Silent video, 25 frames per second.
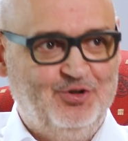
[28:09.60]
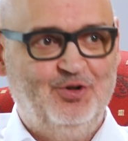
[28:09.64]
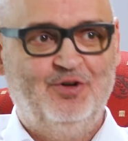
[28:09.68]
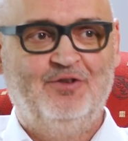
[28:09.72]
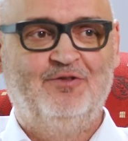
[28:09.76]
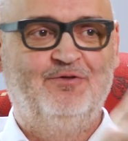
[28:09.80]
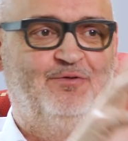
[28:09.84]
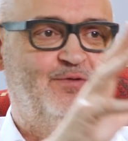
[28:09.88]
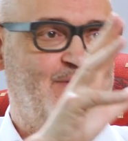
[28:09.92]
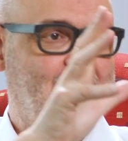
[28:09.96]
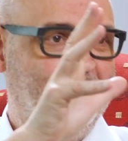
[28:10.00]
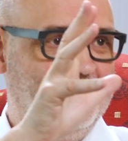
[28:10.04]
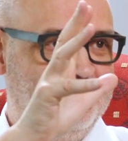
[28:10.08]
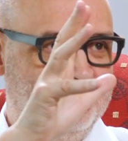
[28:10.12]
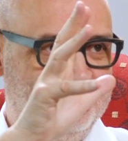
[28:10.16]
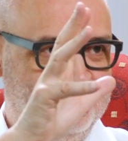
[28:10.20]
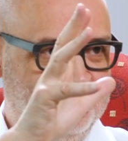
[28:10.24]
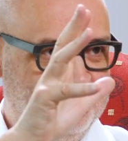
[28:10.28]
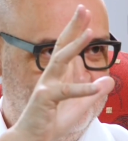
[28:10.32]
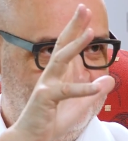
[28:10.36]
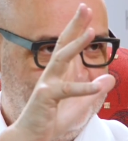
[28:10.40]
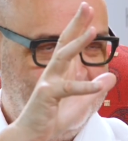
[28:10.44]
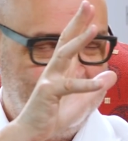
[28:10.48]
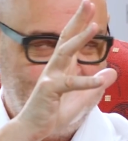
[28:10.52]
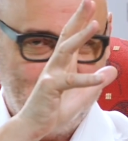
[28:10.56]
You've
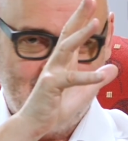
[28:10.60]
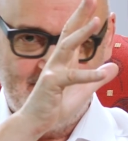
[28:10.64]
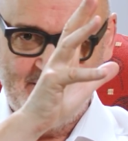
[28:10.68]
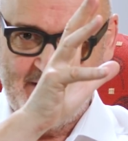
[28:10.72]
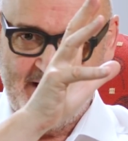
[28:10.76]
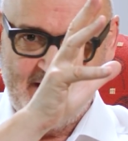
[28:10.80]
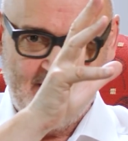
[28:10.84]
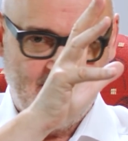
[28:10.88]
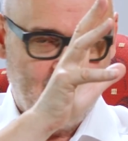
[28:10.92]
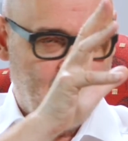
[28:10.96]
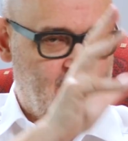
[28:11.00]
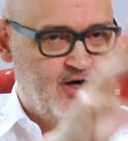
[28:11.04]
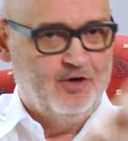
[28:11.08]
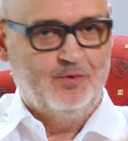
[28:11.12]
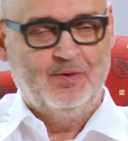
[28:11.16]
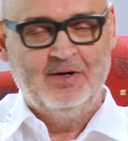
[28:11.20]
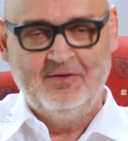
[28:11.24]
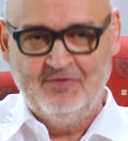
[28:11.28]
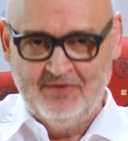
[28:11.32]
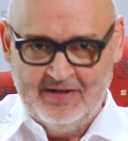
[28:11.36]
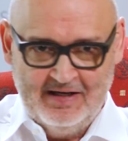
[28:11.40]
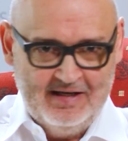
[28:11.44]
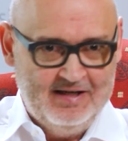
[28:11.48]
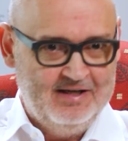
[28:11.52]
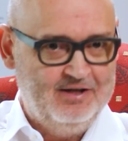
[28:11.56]
been in
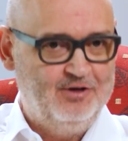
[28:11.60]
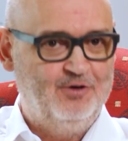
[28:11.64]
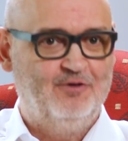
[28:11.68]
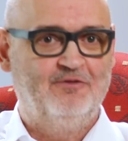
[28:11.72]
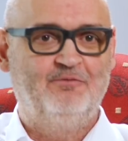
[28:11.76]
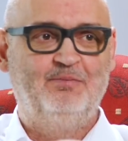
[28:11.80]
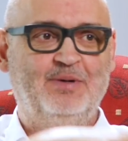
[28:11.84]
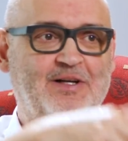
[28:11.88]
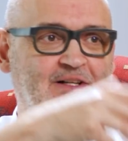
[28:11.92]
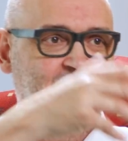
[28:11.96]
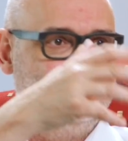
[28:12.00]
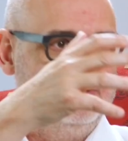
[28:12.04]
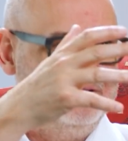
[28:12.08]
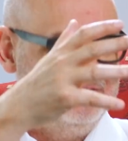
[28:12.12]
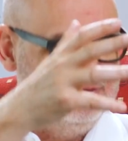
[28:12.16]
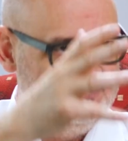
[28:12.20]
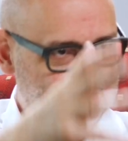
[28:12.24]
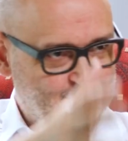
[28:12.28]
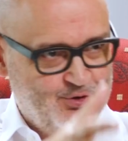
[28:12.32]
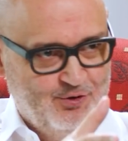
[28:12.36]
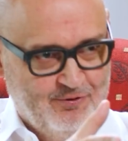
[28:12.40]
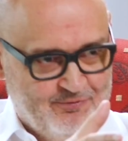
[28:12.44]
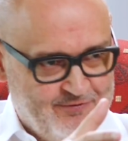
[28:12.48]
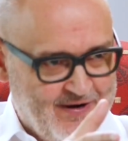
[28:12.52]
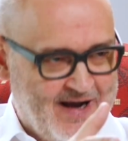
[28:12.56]
R&D, you've building
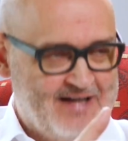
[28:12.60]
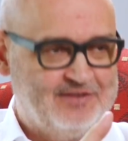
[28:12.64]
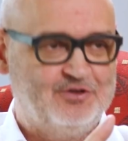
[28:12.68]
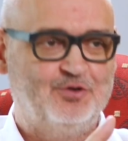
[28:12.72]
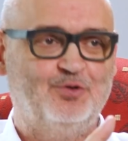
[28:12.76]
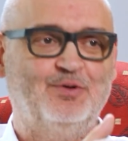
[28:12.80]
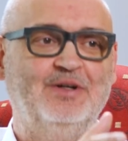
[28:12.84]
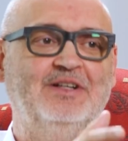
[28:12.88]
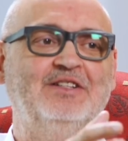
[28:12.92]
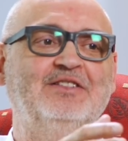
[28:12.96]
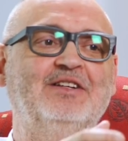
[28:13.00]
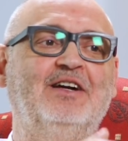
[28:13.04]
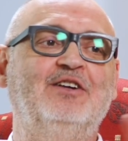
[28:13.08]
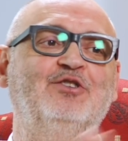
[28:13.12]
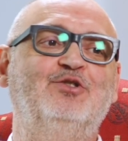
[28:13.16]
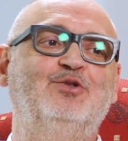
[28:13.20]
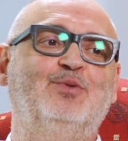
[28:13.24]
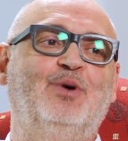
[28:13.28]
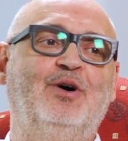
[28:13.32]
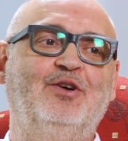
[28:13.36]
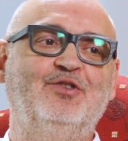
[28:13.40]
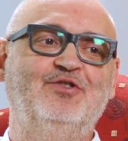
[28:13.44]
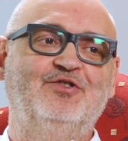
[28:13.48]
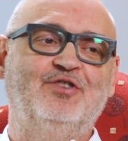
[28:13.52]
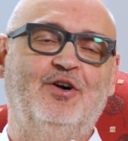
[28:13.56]
new factories and so
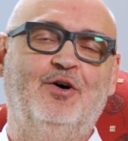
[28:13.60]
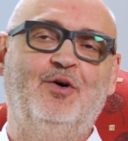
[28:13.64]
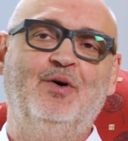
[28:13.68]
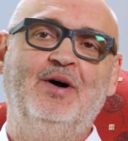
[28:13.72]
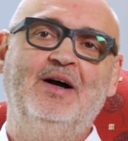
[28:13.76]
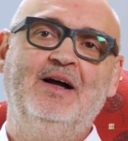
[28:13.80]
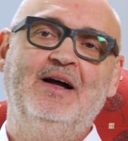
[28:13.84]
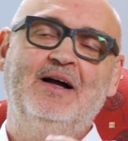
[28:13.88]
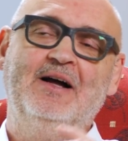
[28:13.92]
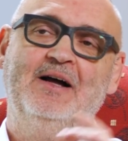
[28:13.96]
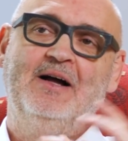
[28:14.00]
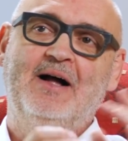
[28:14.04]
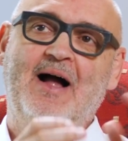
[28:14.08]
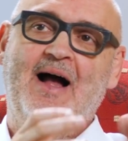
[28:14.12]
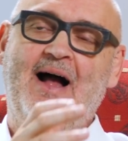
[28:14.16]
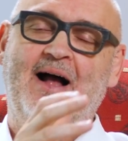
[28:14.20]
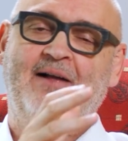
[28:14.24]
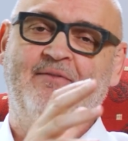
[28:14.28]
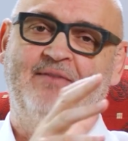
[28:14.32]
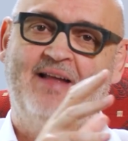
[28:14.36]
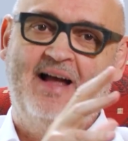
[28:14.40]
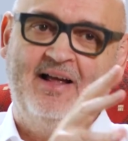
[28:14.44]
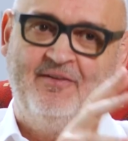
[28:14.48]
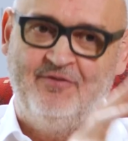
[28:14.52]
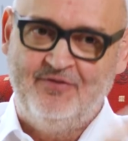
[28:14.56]
on. So,
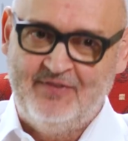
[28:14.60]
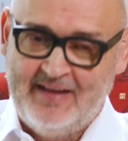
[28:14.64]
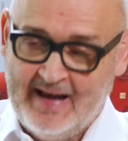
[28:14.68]
and